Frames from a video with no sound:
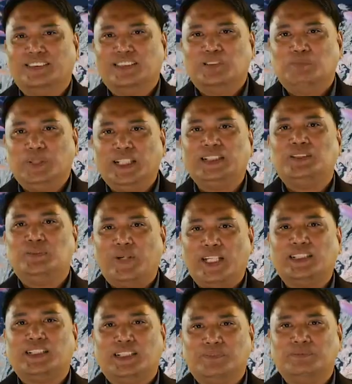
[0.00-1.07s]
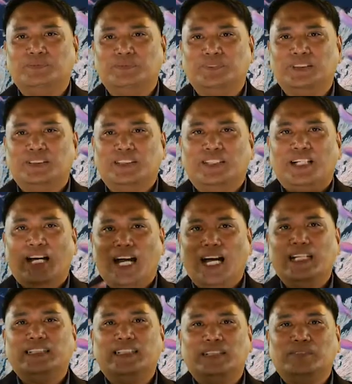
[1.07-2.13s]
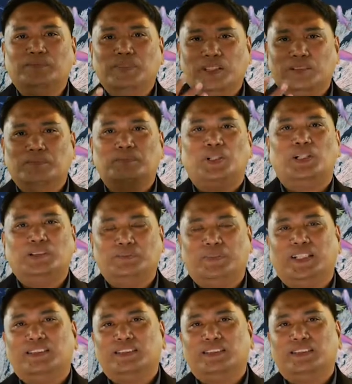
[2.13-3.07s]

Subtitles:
Please welcome Adam Broadbent.